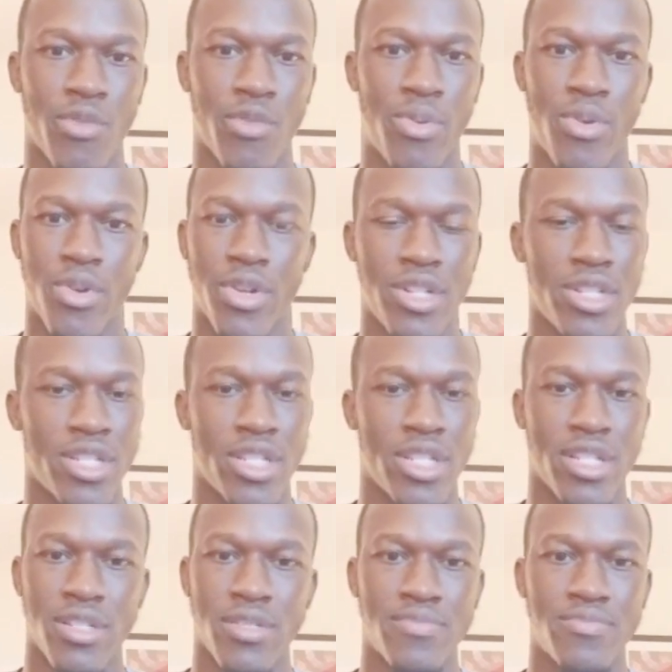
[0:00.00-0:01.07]
reporters
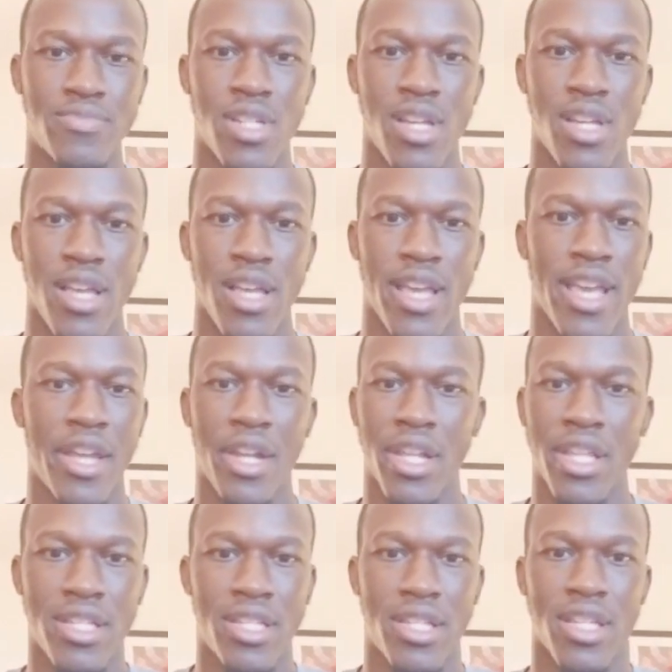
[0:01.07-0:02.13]
and
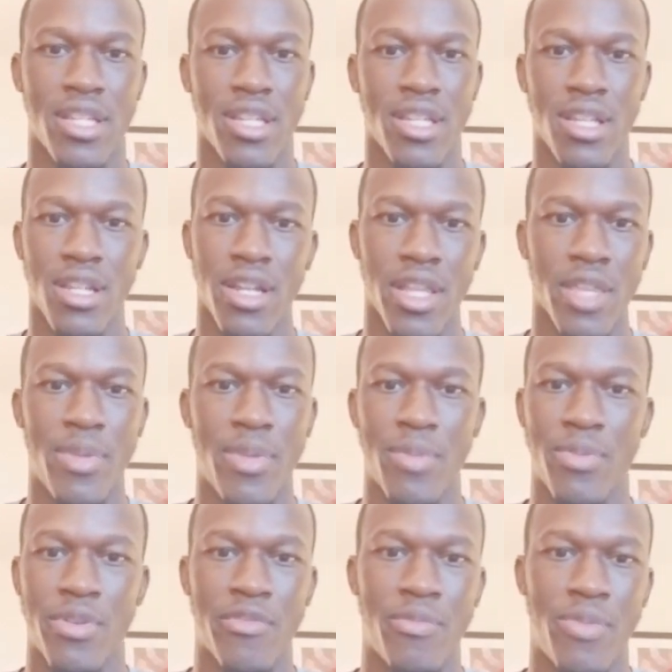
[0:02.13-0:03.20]
analysts and other
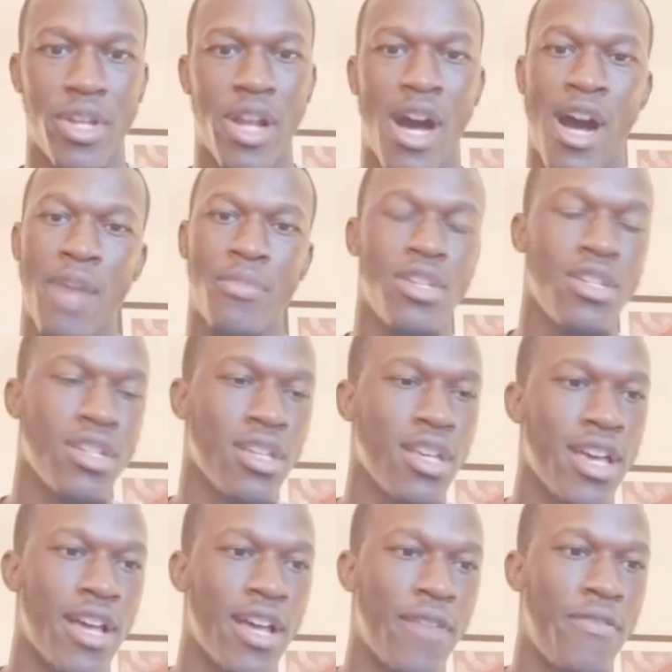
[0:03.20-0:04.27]
people have put on me.
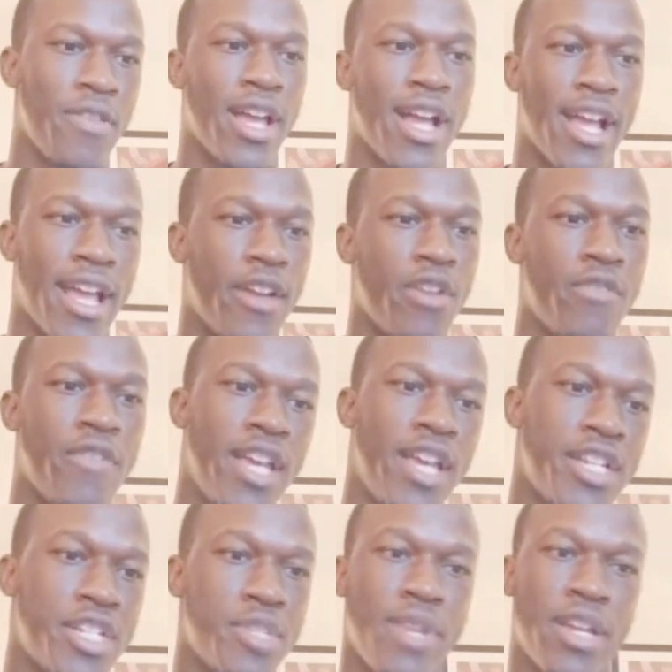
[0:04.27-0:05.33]
I feel like I got over
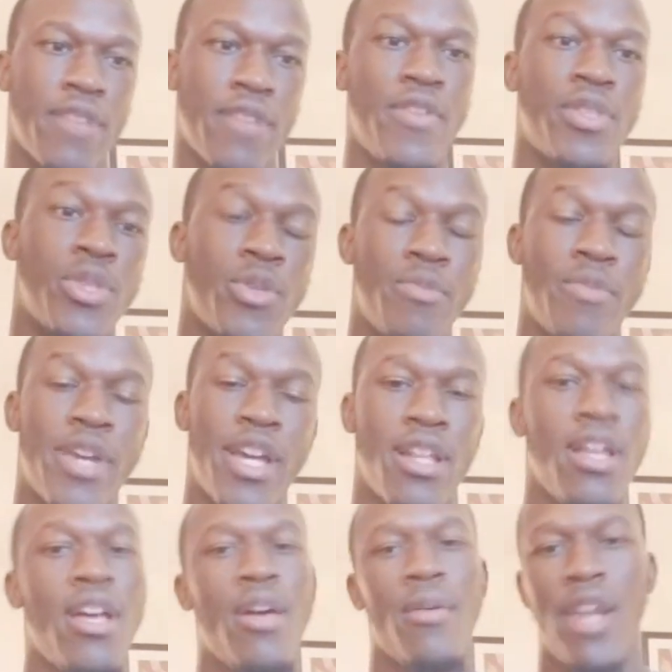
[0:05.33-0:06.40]
that just making a
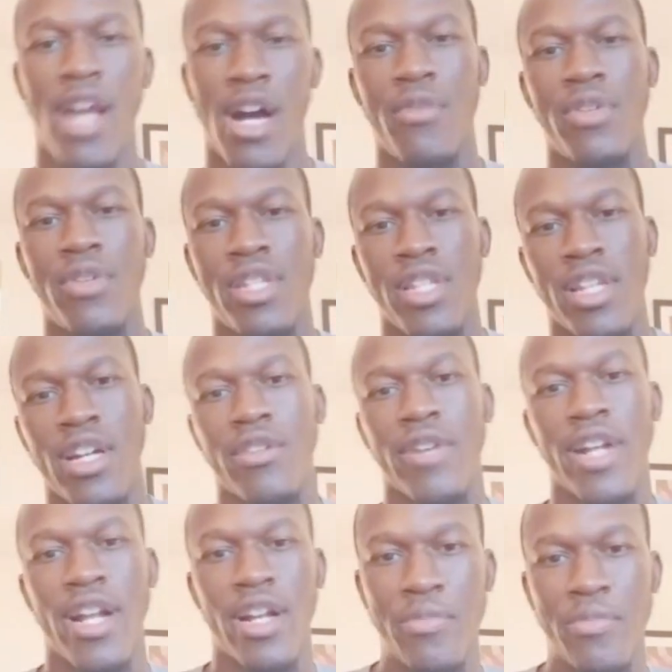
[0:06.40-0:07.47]
53-man, and now I want to see how
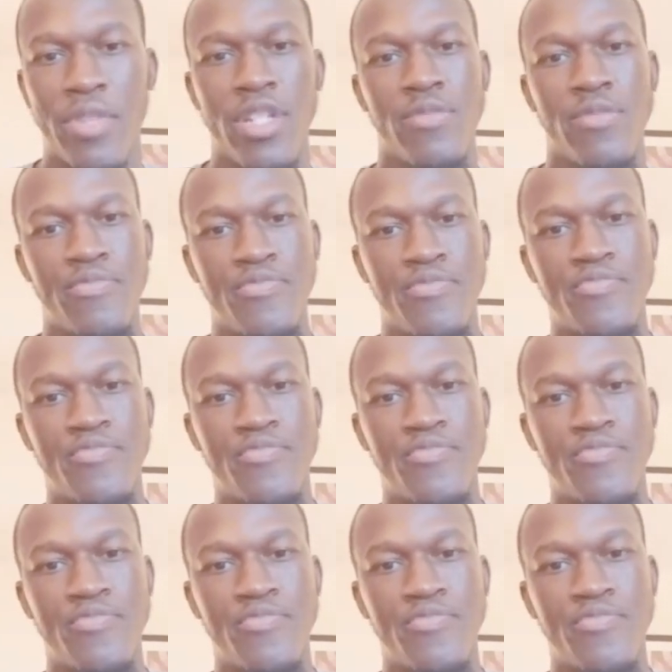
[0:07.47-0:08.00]
great I could be.